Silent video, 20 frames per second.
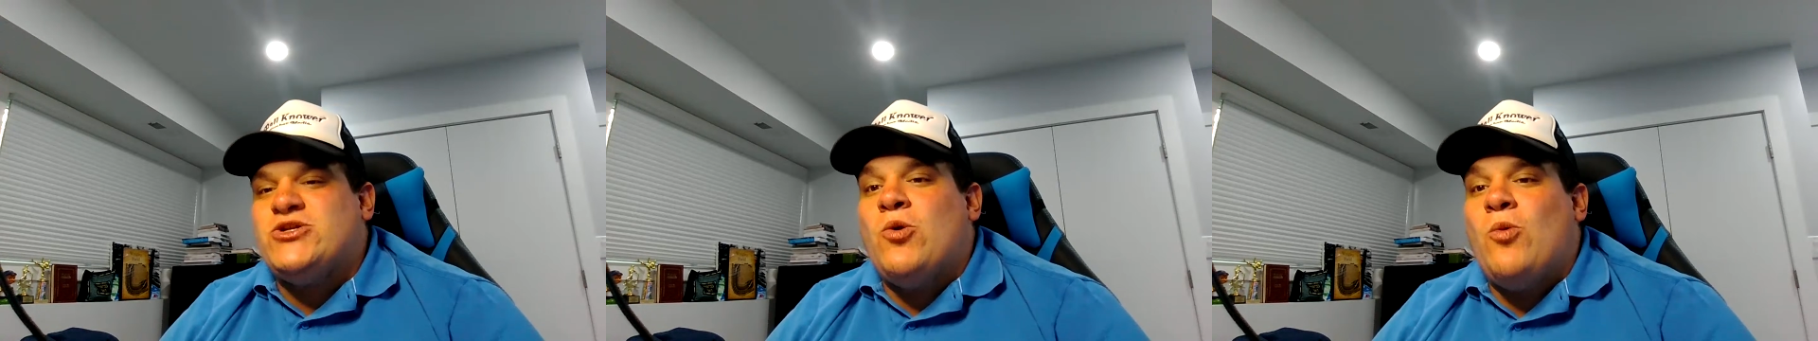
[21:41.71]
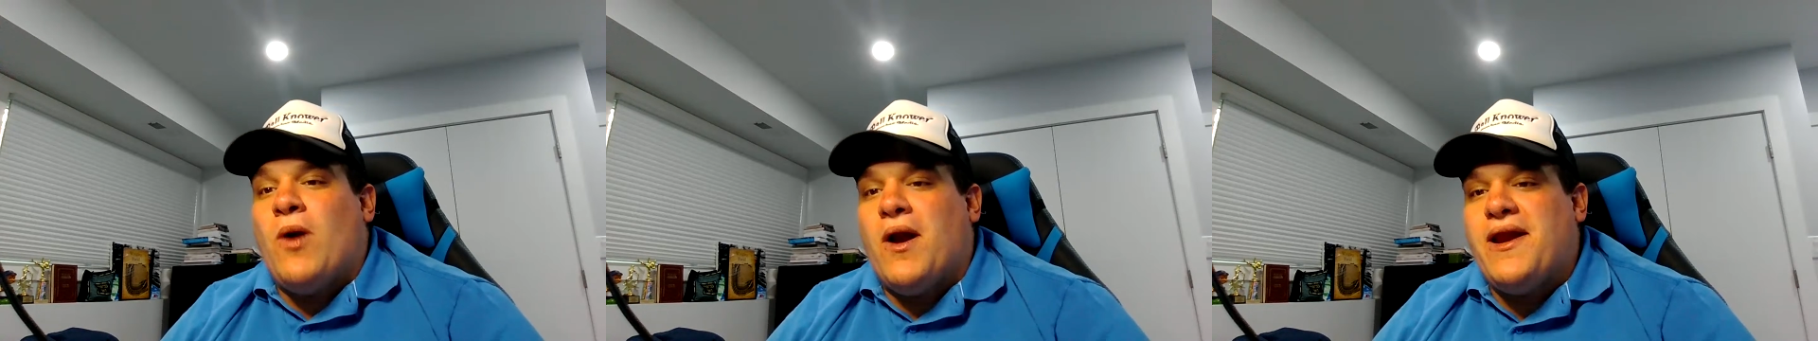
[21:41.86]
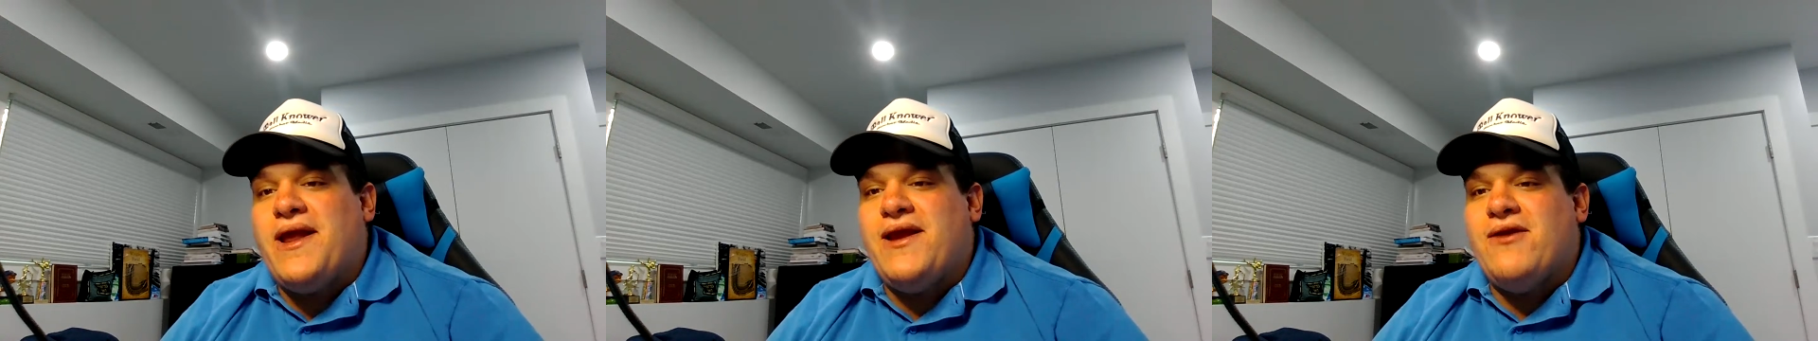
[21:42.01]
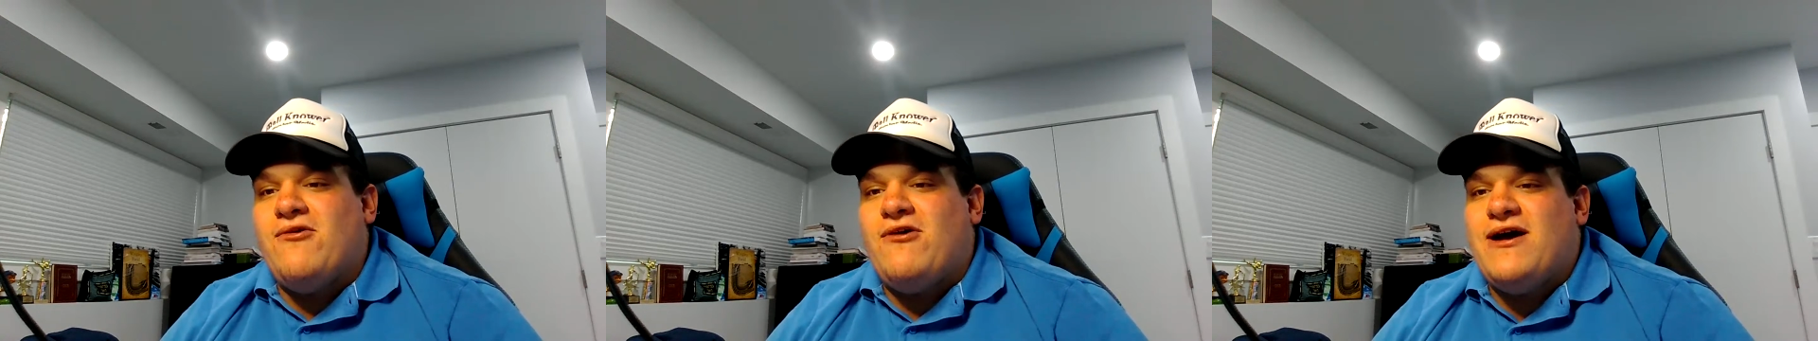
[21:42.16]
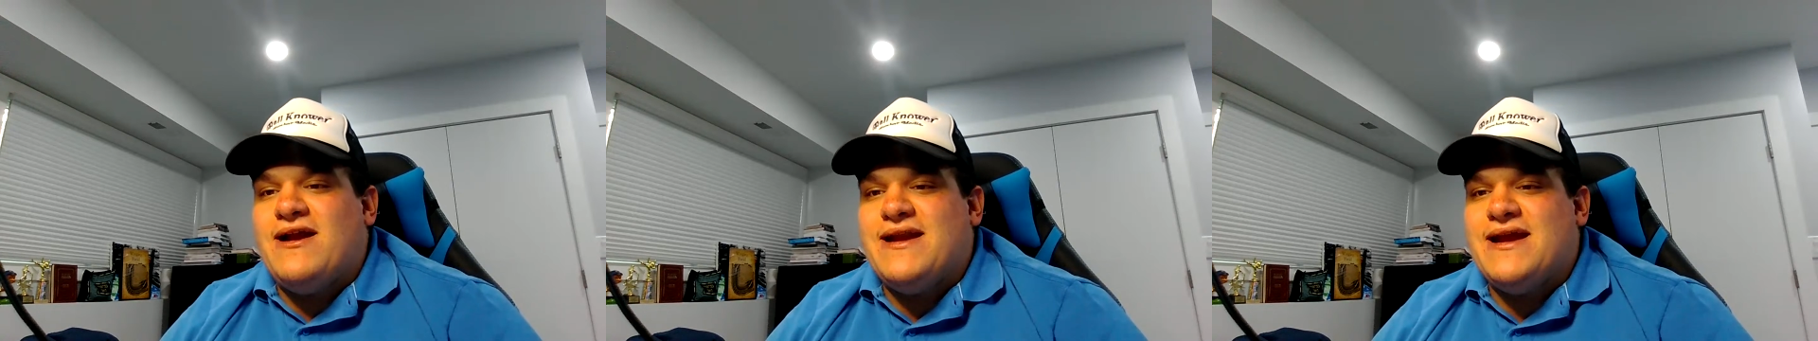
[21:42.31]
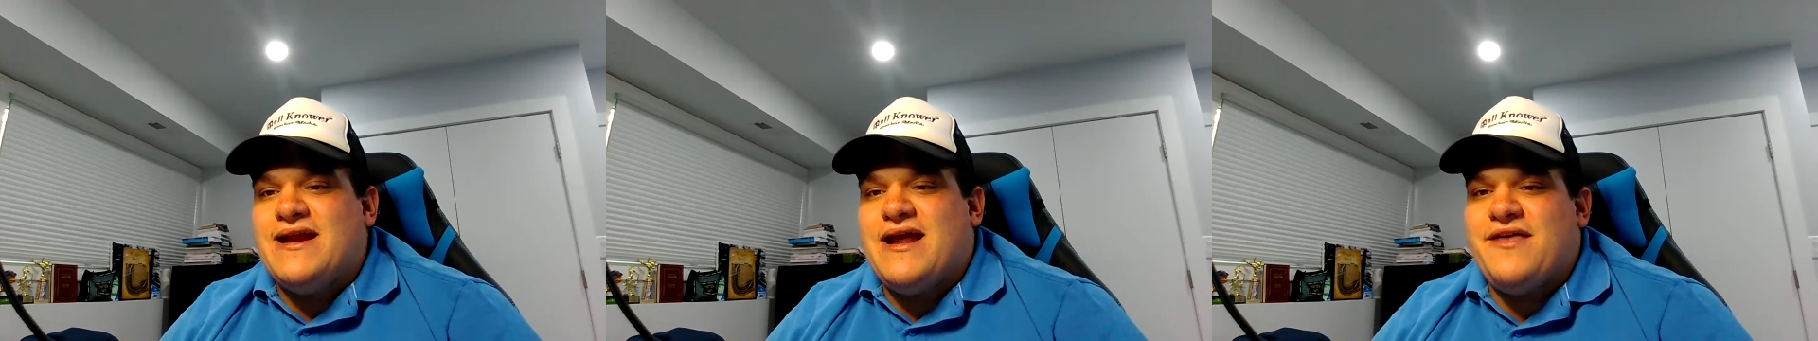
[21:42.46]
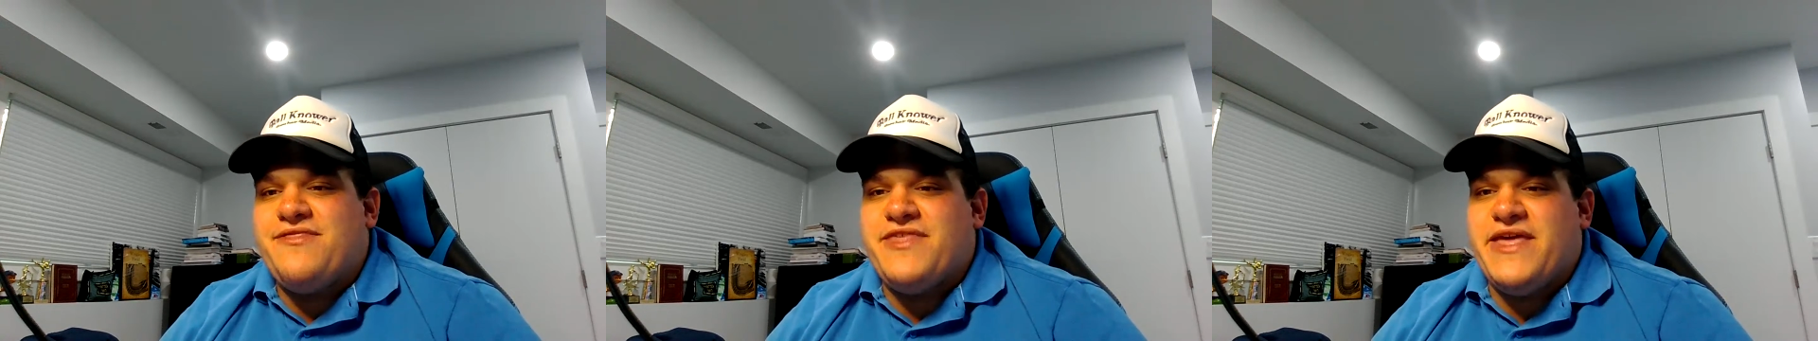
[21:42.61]

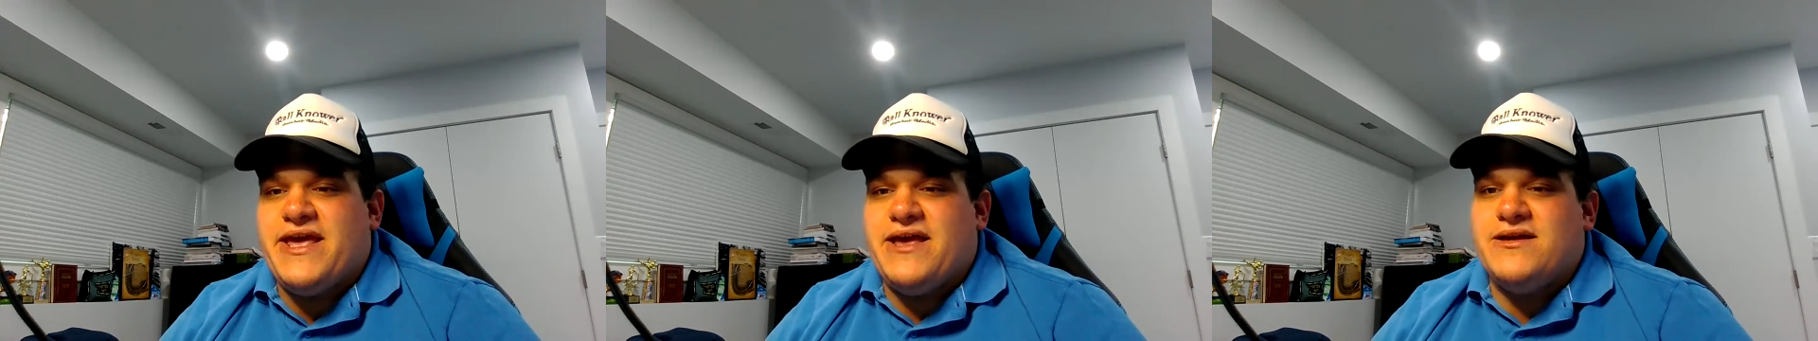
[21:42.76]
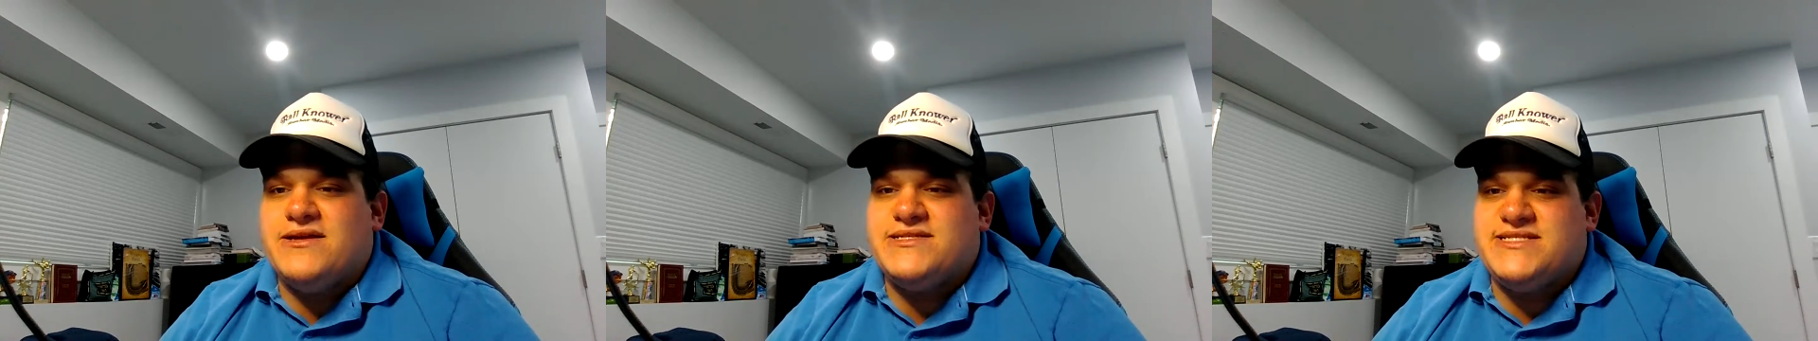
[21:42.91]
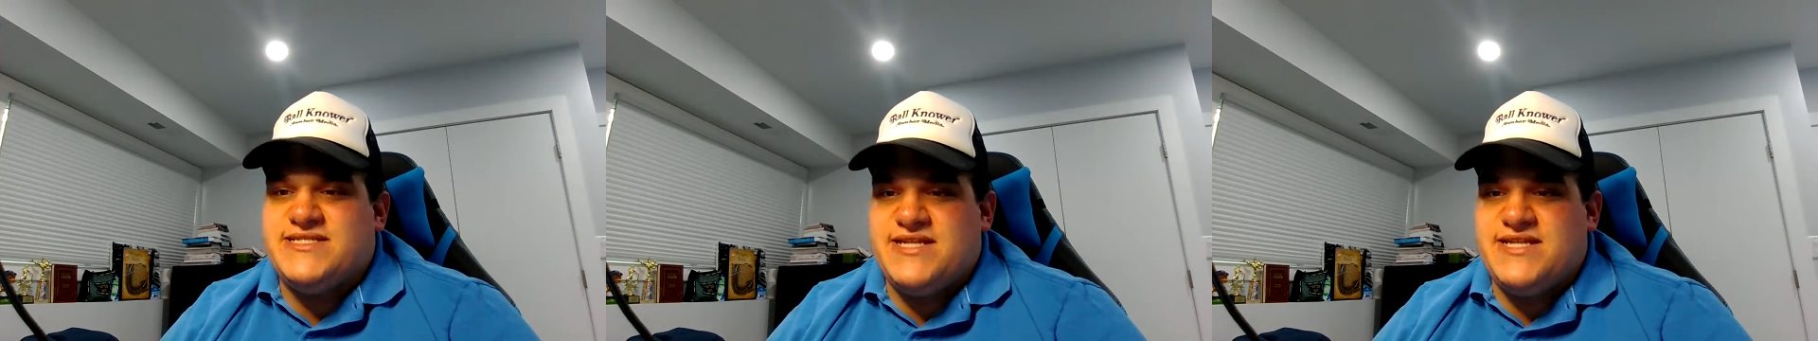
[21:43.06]
21-0.